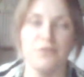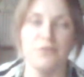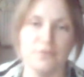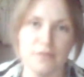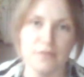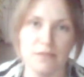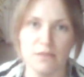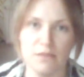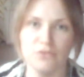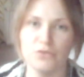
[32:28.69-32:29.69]
and my
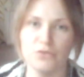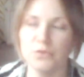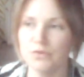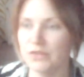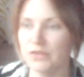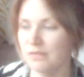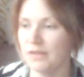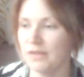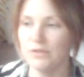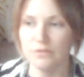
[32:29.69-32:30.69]
chores and my
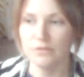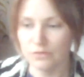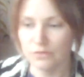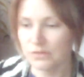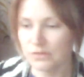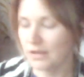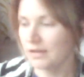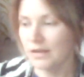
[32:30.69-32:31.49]
to-dos and